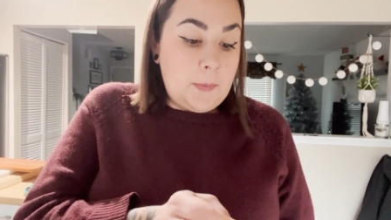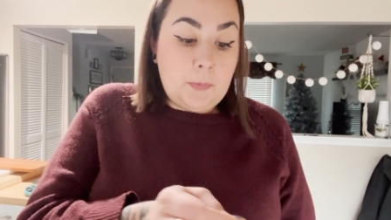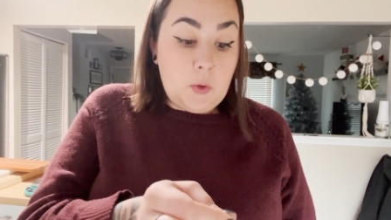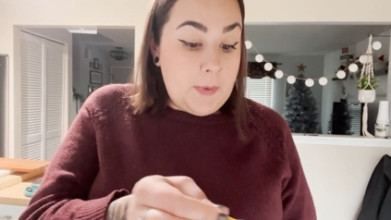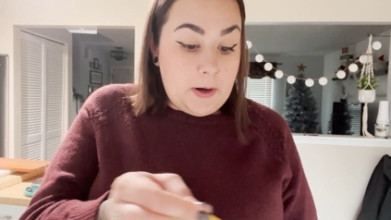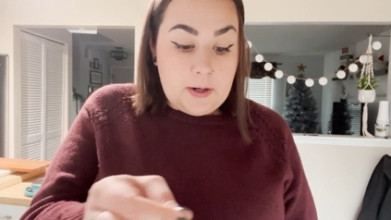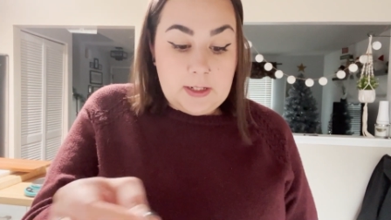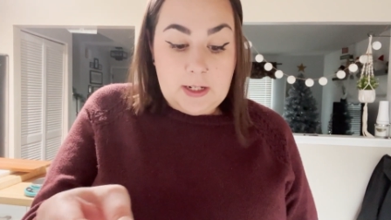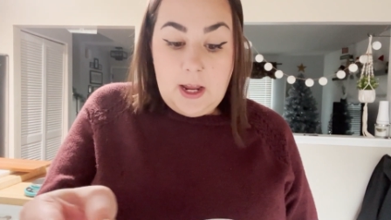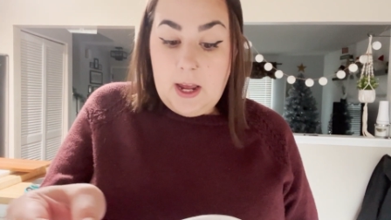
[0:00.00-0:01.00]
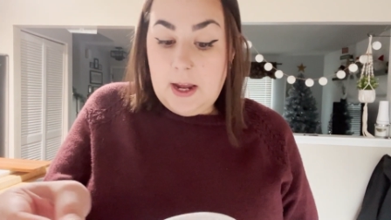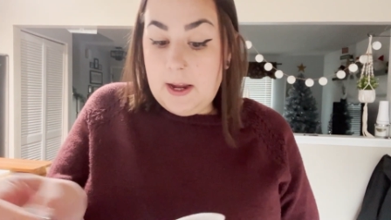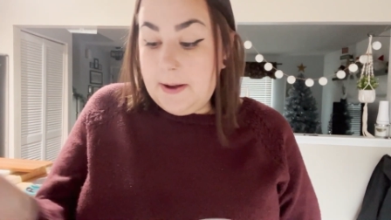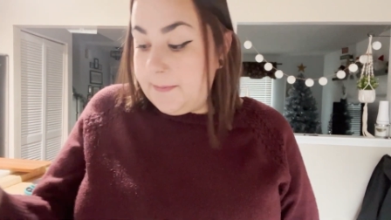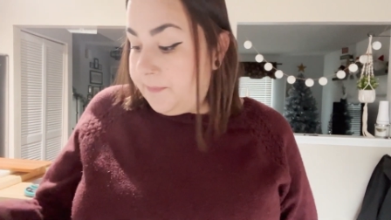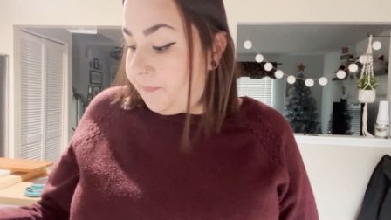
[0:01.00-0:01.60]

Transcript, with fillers: blueberry today,